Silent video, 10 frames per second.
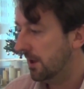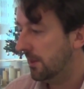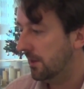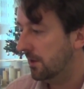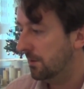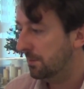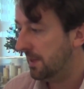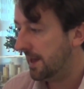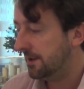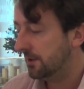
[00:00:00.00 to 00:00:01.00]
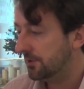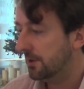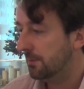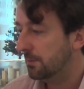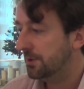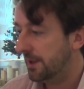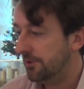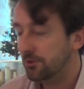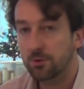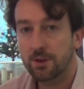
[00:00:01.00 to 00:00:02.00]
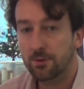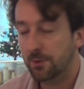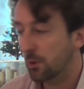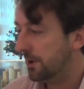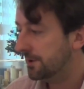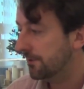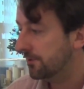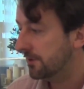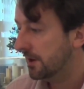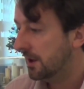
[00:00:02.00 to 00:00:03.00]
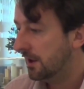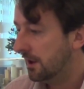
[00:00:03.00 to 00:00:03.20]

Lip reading: and the plan has some potential to do something quite different.